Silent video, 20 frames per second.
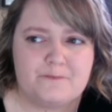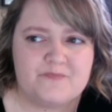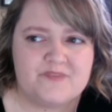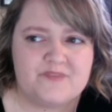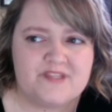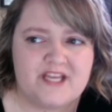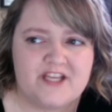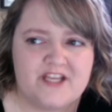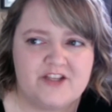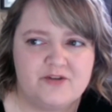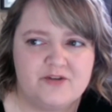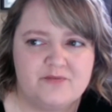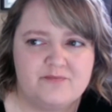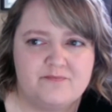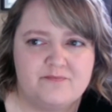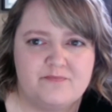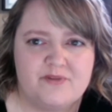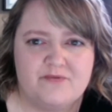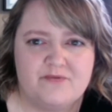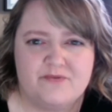you'll
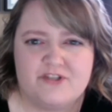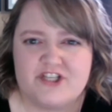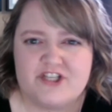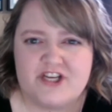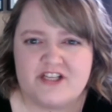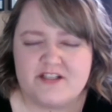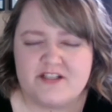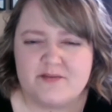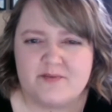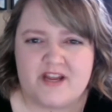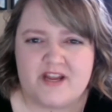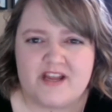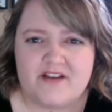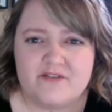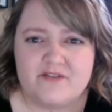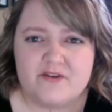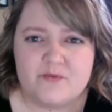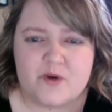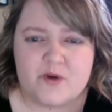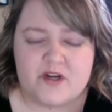be rejected by
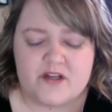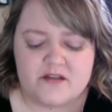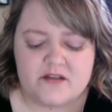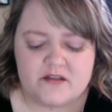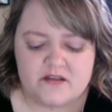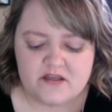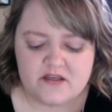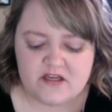everyone.